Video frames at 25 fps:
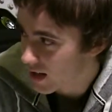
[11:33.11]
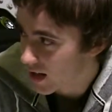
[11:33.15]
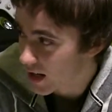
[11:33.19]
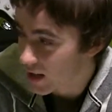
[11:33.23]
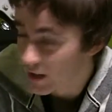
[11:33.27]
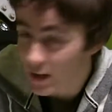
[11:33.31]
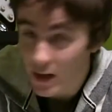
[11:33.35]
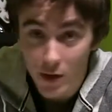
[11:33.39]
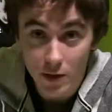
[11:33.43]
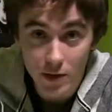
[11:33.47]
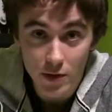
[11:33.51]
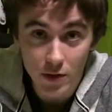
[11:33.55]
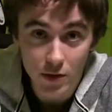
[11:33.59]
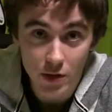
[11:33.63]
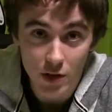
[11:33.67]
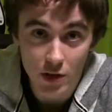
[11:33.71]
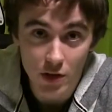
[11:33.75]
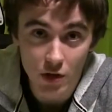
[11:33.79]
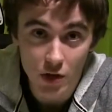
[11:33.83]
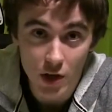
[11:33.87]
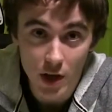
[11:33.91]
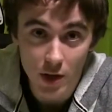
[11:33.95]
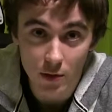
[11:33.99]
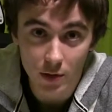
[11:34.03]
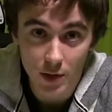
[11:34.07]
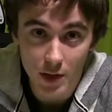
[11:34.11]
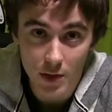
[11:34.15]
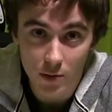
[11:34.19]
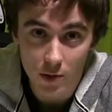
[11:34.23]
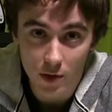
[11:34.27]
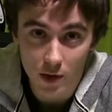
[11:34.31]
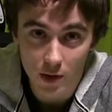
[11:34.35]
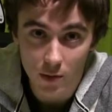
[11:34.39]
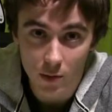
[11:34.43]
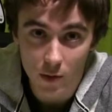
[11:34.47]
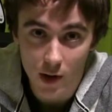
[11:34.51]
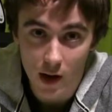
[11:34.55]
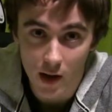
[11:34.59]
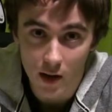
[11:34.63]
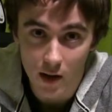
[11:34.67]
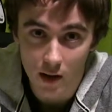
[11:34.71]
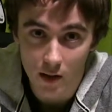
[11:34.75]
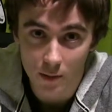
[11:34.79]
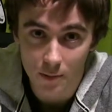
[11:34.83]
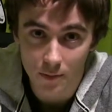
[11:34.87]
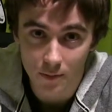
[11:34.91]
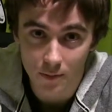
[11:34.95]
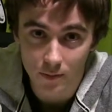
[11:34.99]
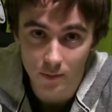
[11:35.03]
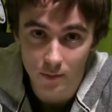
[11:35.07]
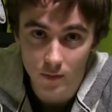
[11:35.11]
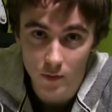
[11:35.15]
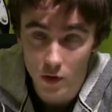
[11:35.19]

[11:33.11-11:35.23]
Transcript: They also just generally work well,